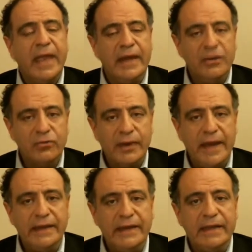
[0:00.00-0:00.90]
And you're
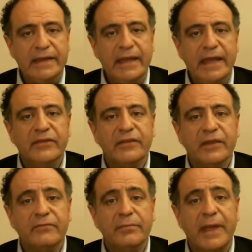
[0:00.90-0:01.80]
right, in the case
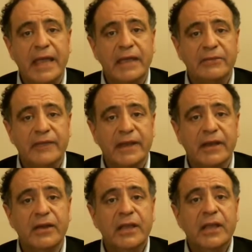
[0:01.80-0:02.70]
of palliative
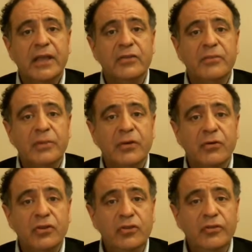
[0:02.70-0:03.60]
care,
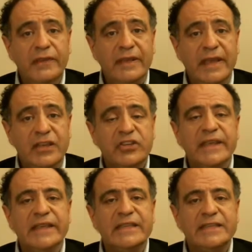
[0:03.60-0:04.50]
euthanasia
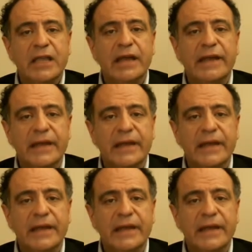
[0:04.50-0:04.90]
is not